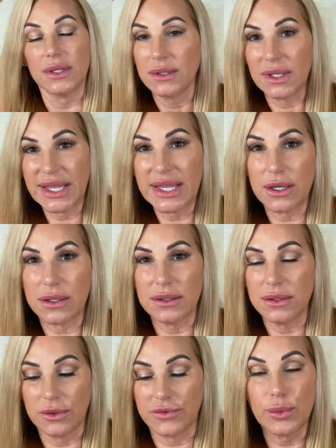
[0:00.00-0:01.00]
like,
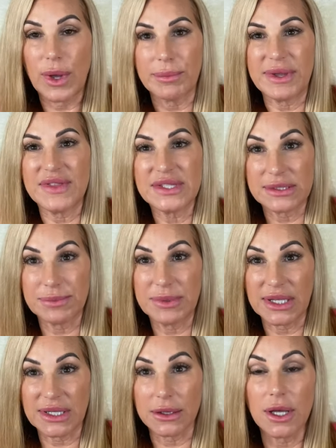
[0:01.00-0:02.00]
overwhelming. This has been
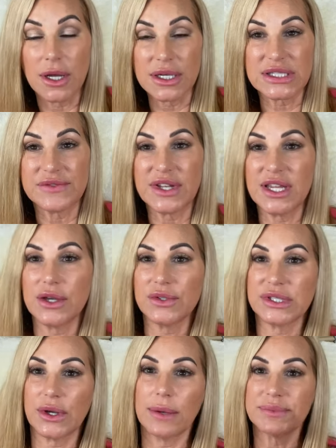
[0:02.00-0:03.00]
like the longest video,
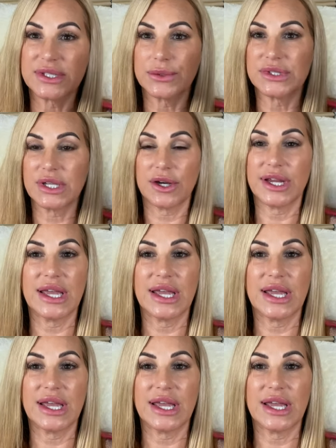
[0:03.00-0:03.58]
so I'm so sorry.